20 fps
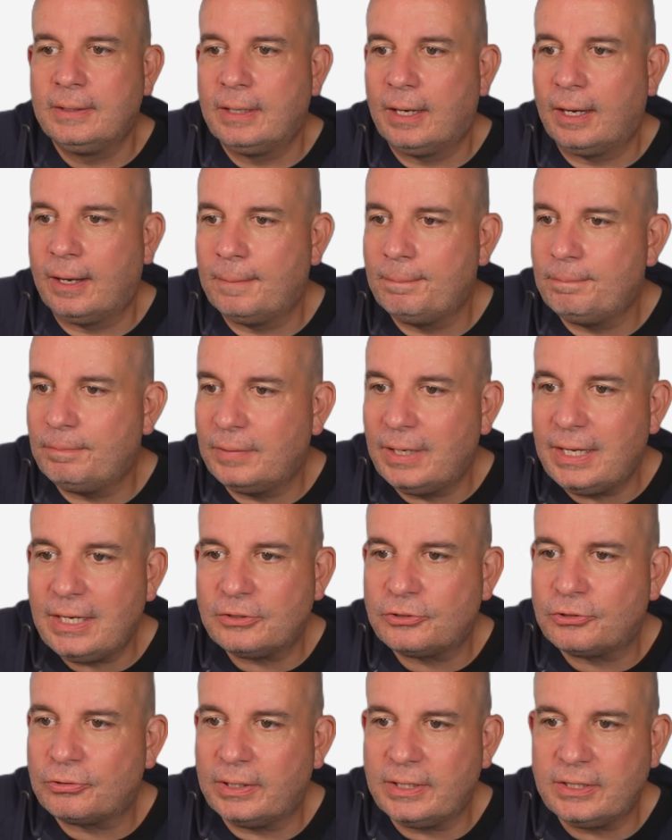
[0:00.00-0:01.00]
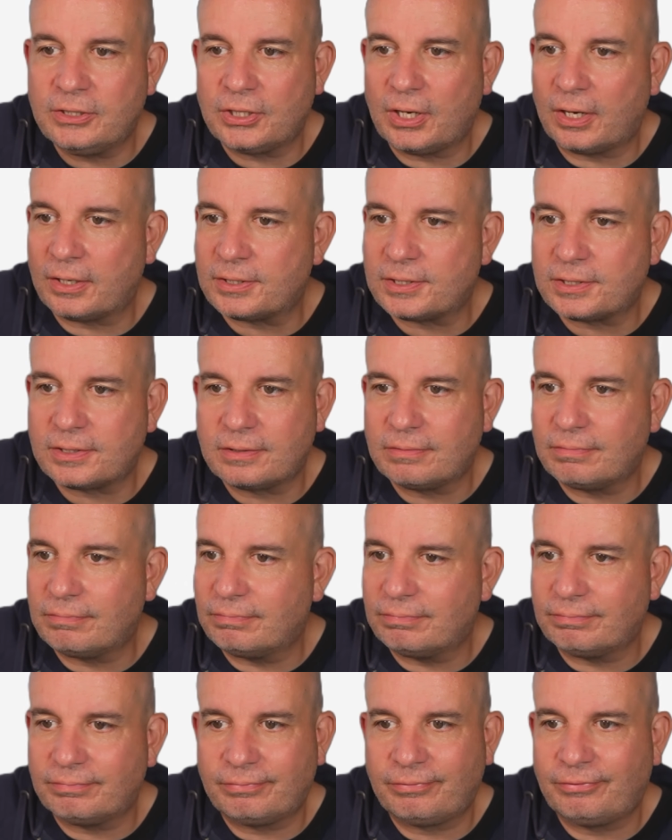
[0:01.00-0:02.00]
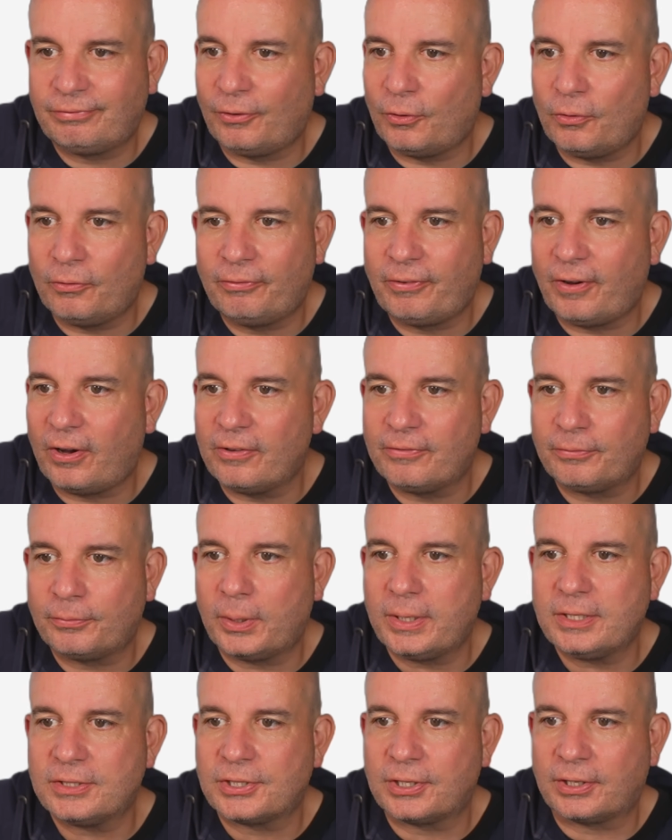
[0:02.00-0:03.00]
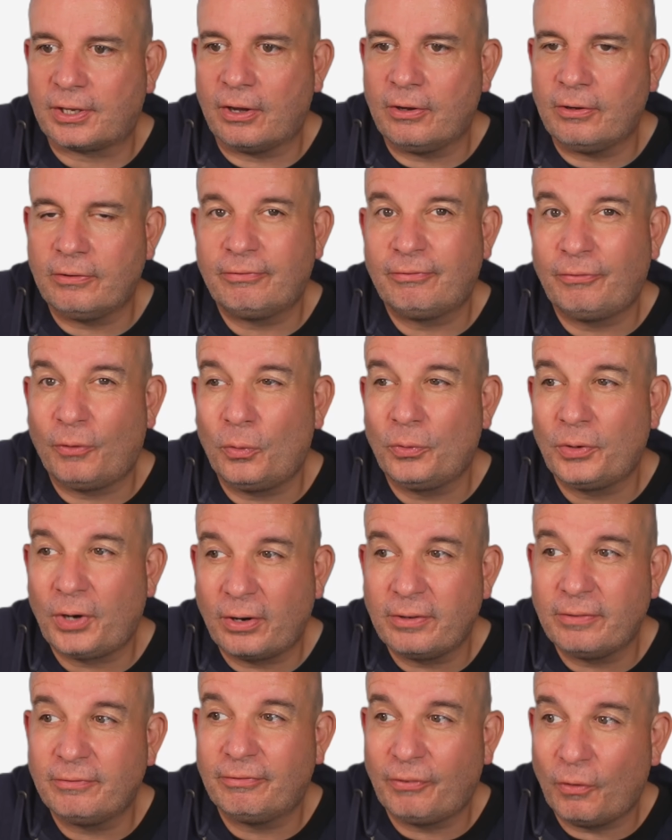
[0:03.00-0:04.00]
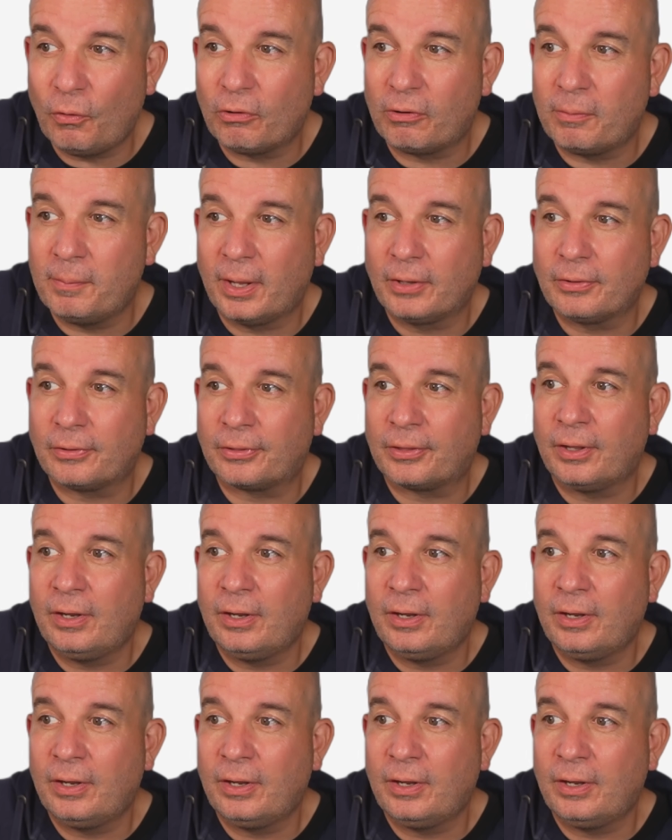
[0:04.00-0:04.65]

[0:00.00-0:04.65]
Literally just 4 or 5 weeks ago, 494 a month,